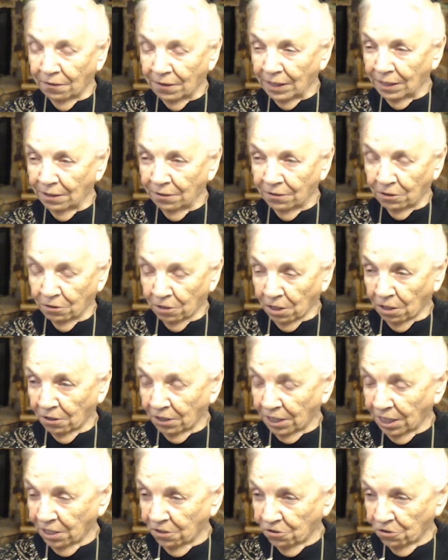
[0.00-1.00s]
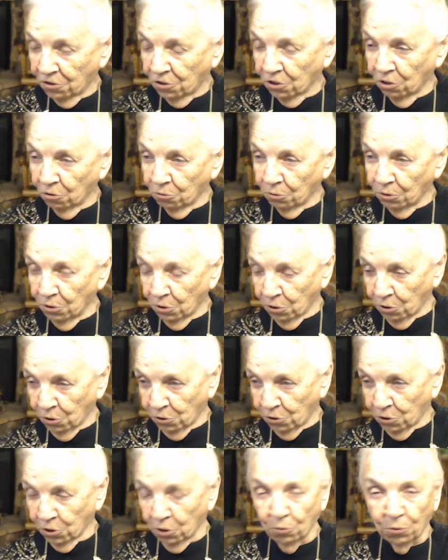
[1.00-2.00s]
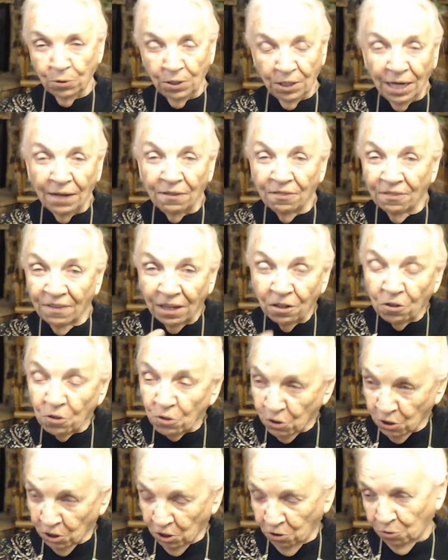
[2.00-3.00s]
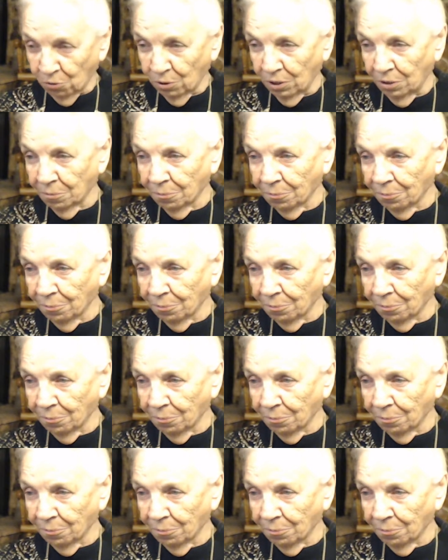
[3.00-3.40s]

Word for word: then there are his children her children and their children